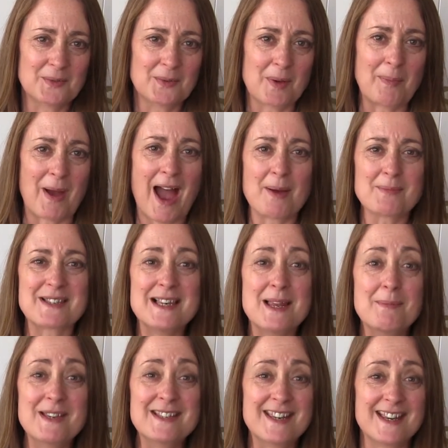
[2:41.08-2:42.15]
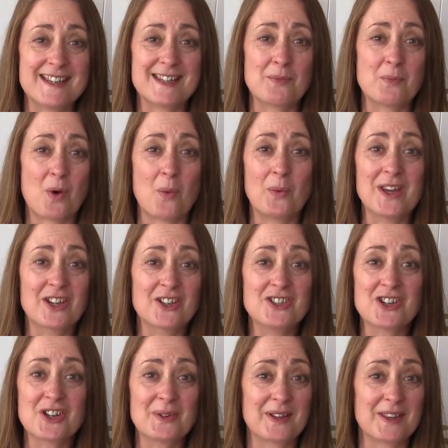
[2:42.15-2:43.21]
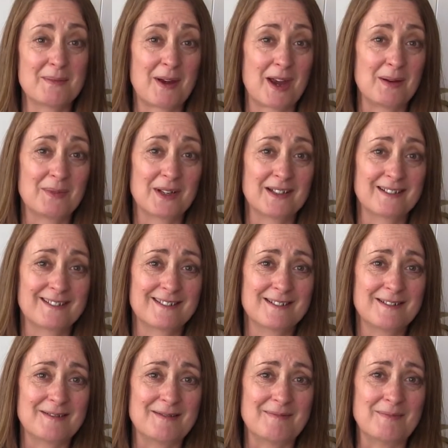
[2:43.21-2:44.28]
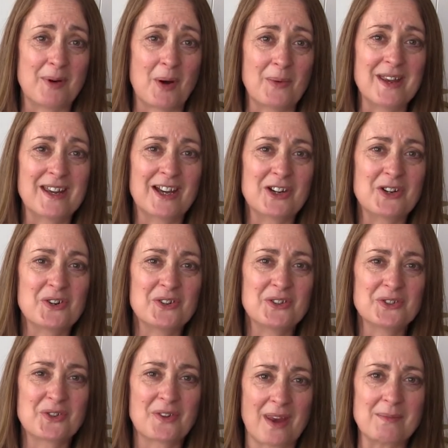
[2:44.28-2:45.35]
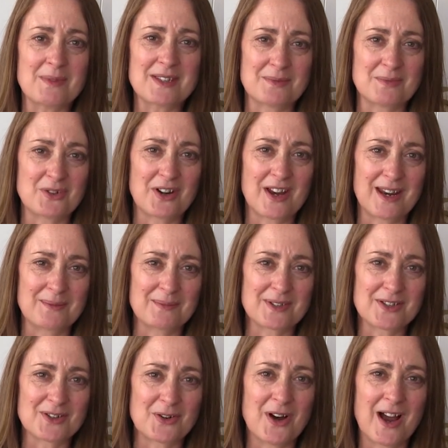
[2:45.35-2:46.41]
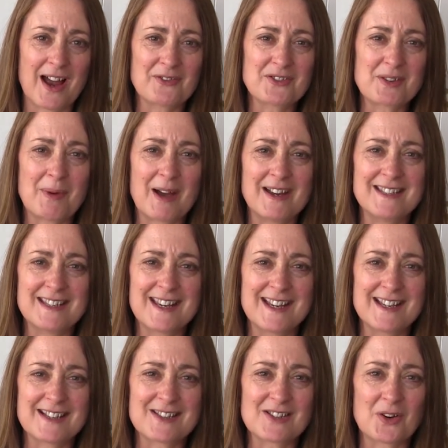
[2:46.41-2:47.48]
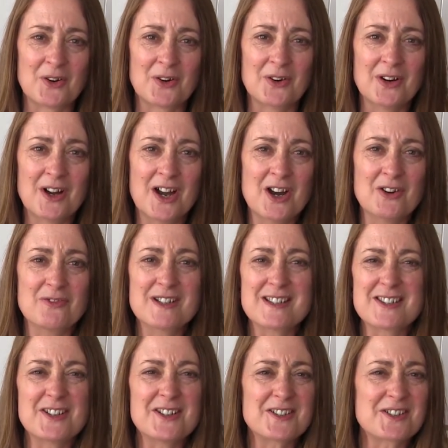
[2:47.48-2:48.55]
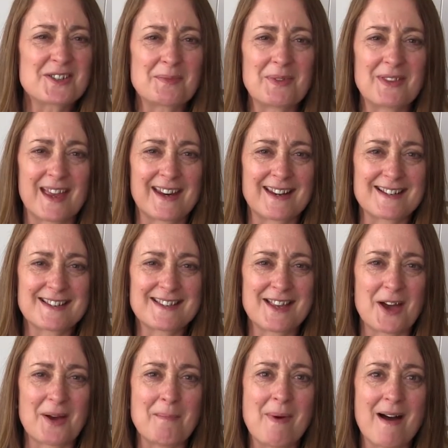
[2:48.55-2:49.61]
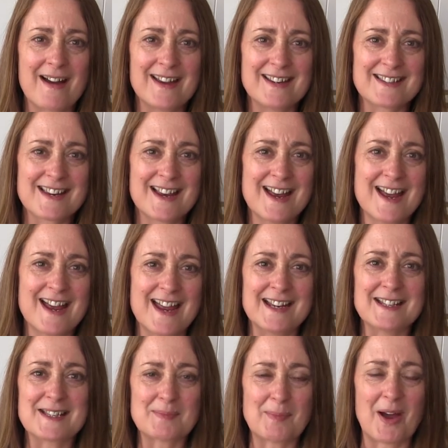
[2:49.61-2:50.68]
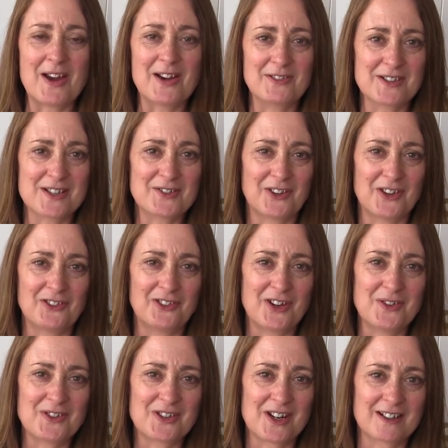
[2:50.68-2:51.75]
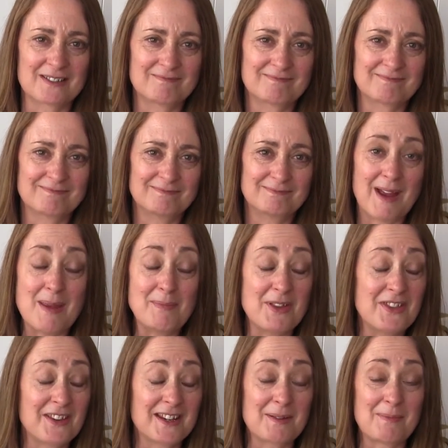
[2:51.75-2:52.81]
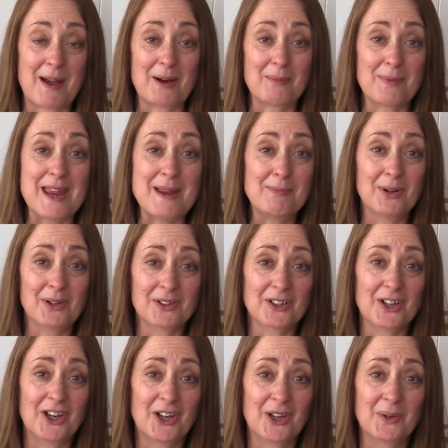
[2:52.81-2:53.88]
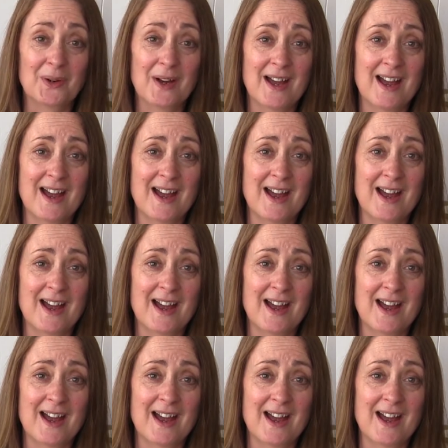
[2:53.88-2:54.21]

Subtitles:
We're perhaps limited in what we can do at the moment, but we can all dream some dreams or have some ideas or research some things that might inspire us for the future. Maybe think about people who